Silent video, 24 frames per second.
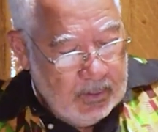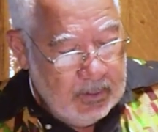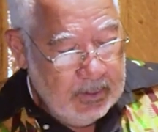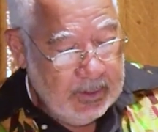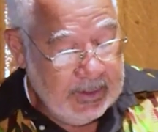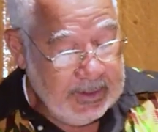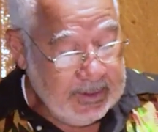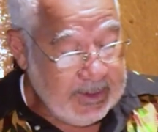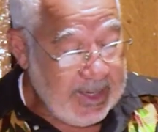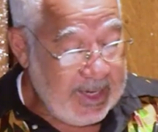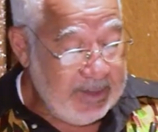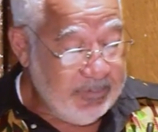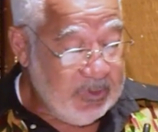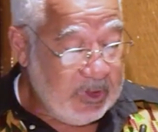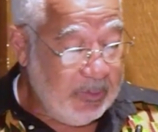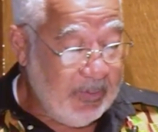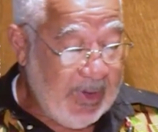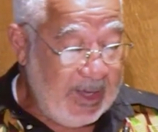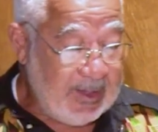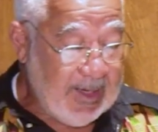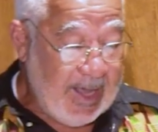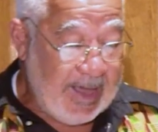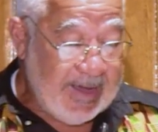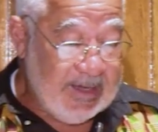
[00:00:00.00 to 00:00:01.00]
He came into
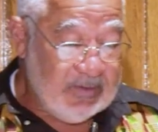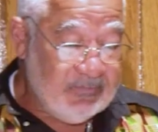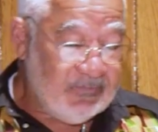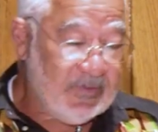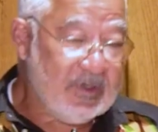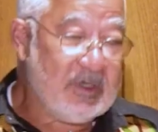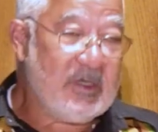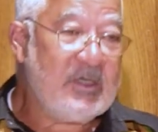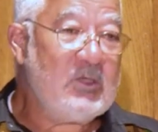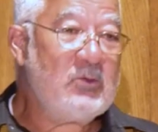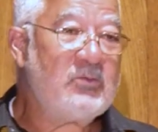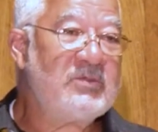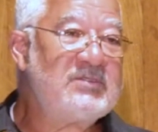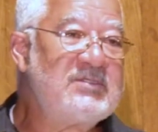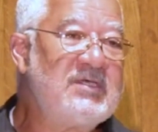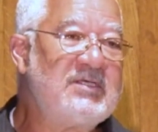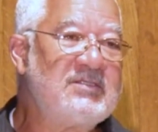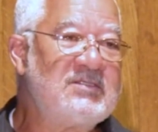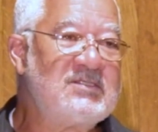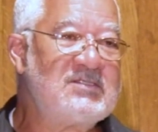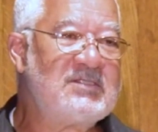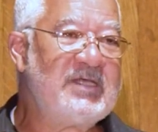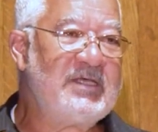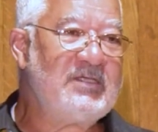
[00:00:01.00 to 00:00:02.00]
my life and he was
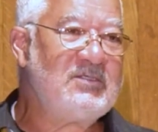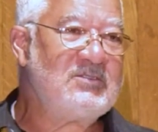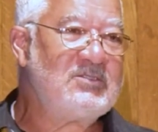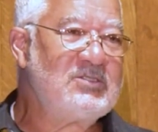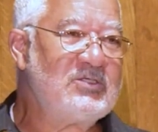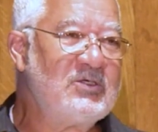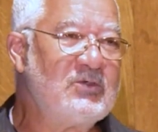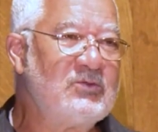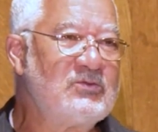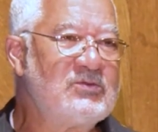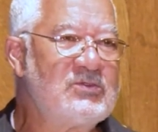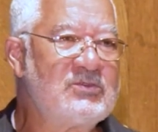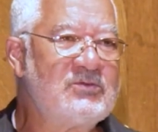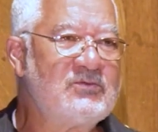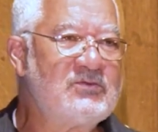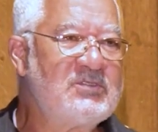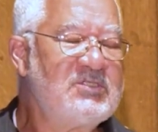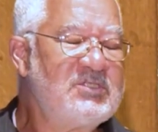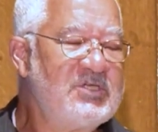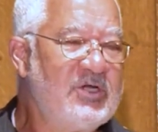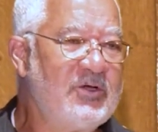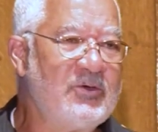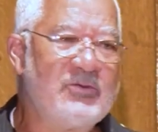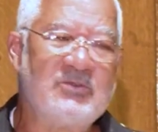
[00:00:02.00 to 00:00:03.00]
at St. Joseph's
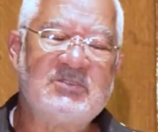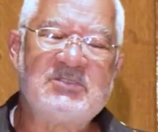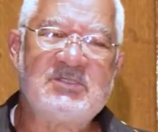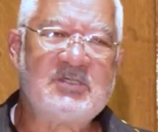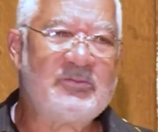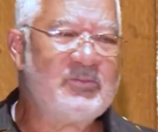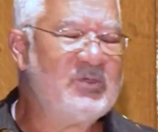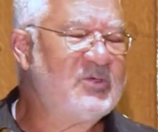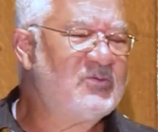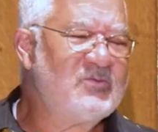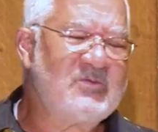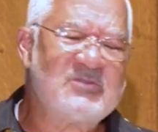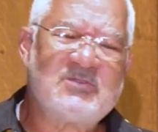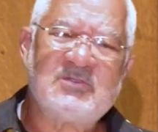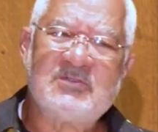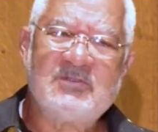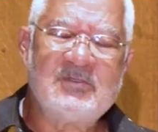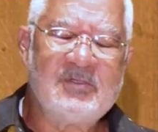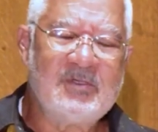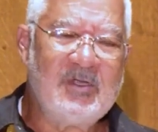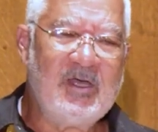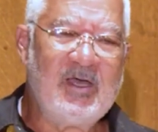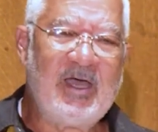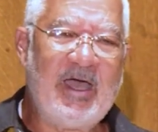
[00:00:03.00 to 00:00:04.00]
Church.
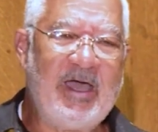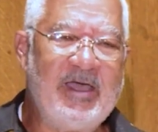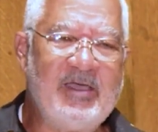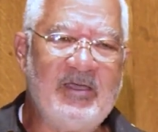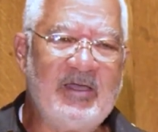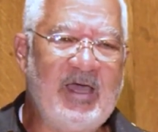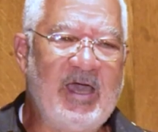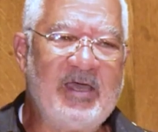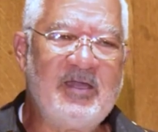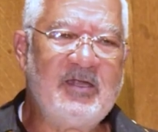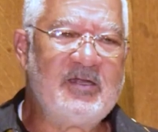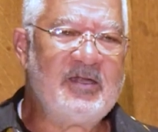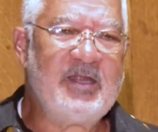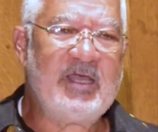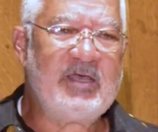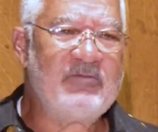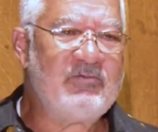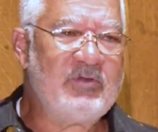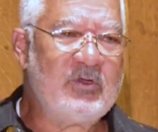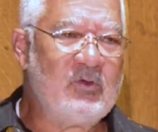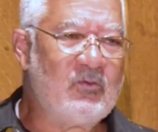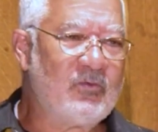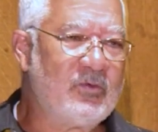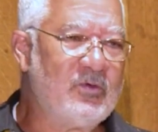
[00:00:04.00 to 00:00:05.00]
I didn't have
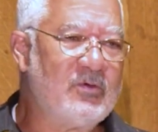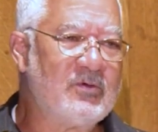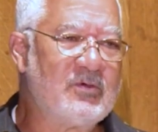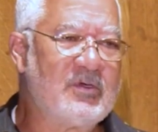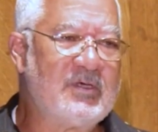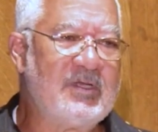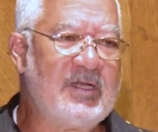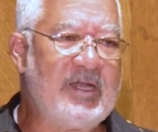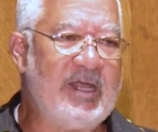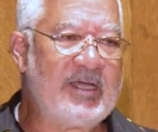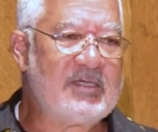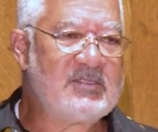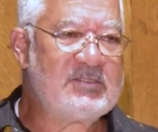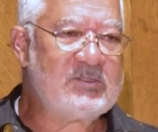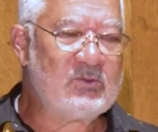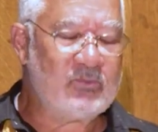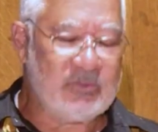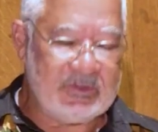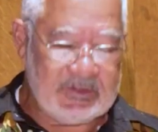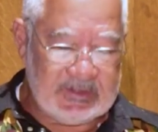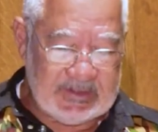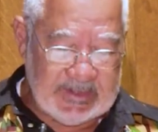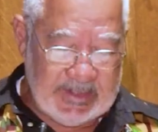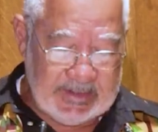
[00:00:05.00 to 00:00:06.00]
any real connection
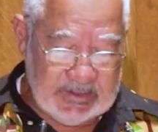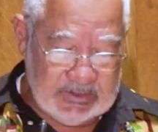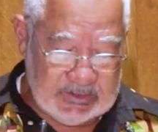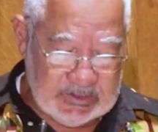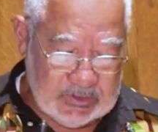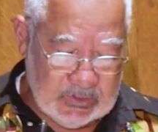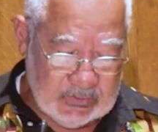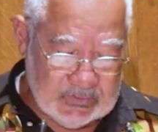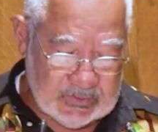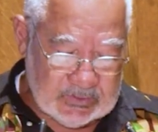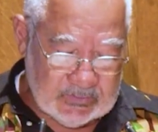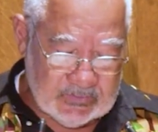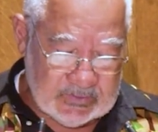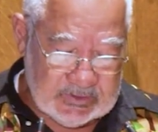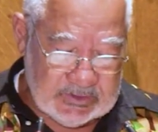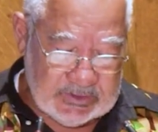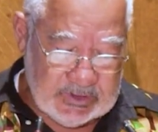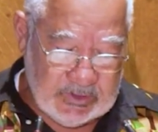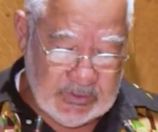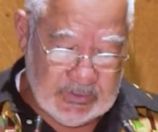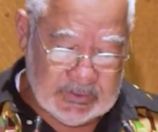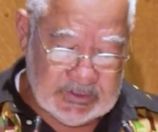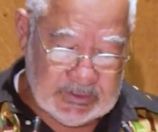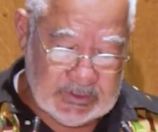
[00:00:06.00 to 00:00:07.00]
with St. Joseph's
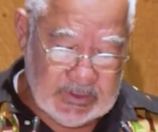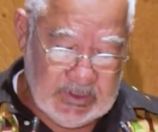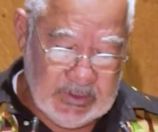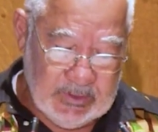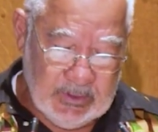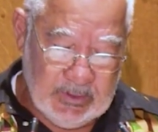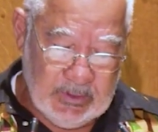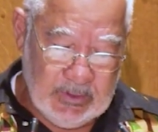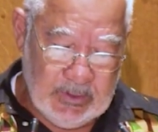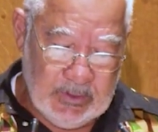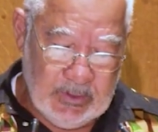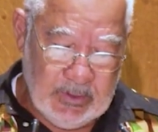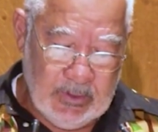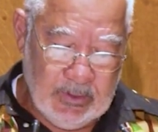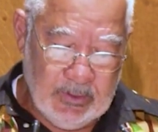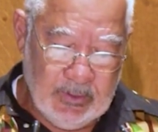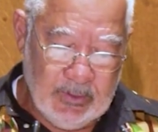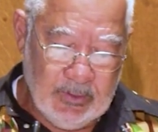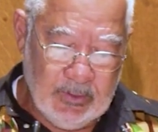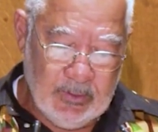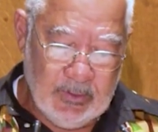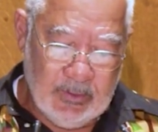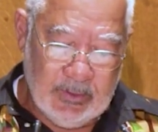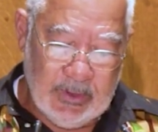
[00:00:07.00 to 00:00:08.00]
Church.
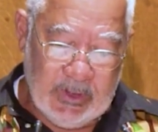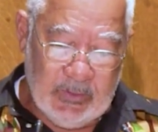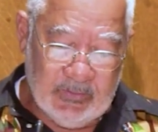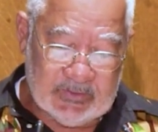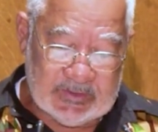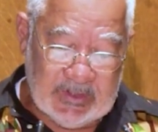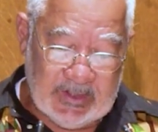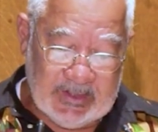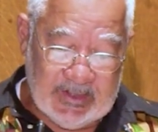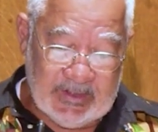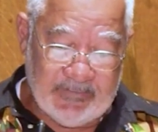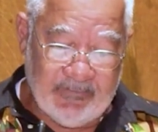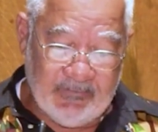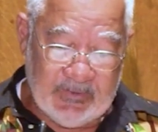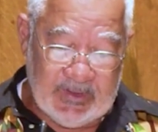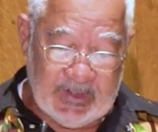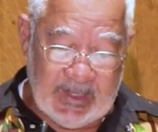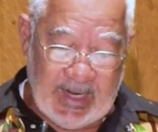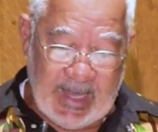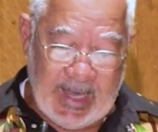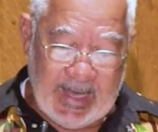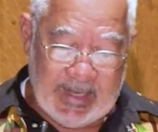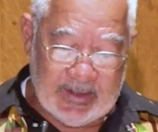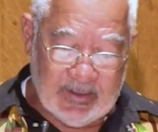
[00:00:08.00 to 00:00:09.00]
He was a gifted
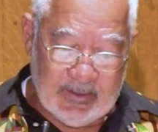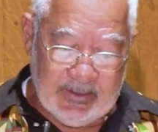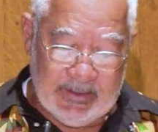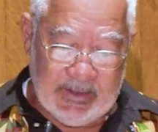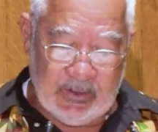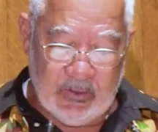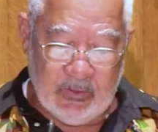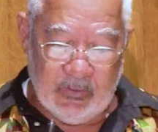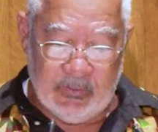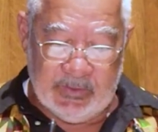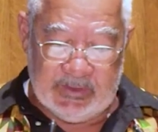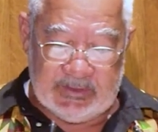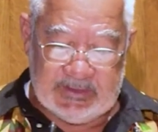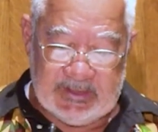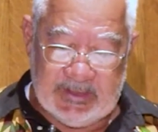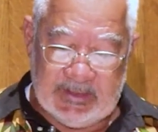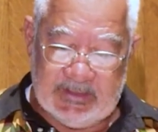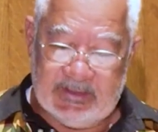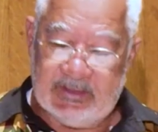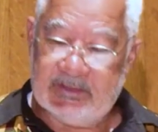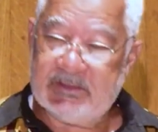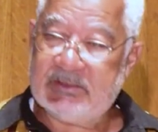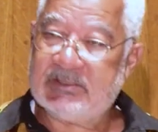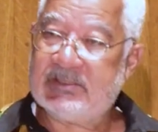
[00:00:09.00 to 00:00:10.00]
athlete who
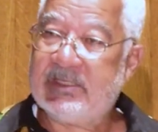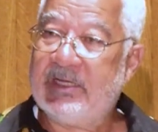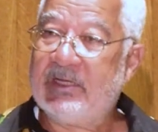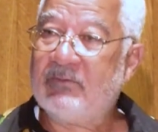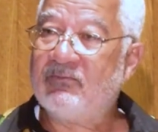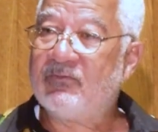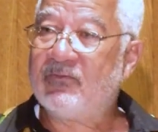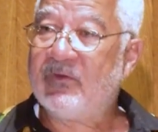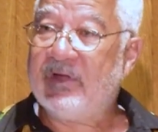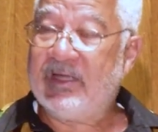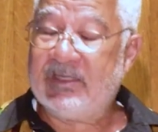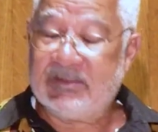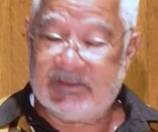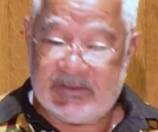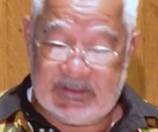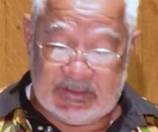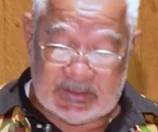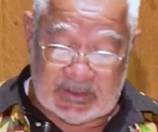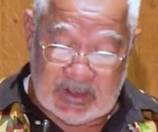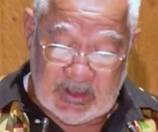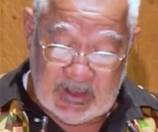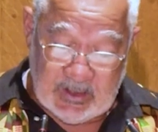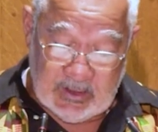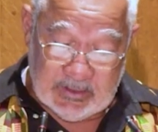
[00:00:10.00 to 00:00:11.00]
attended St. Francis
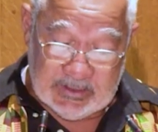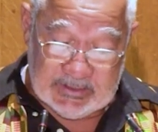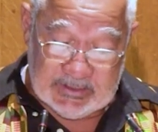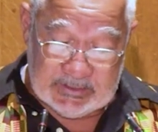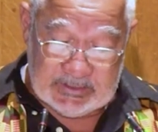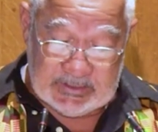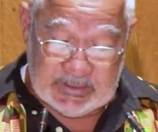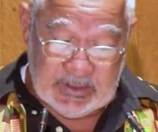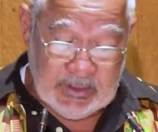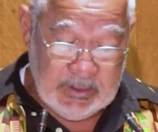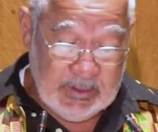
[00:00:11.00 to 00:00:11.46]
College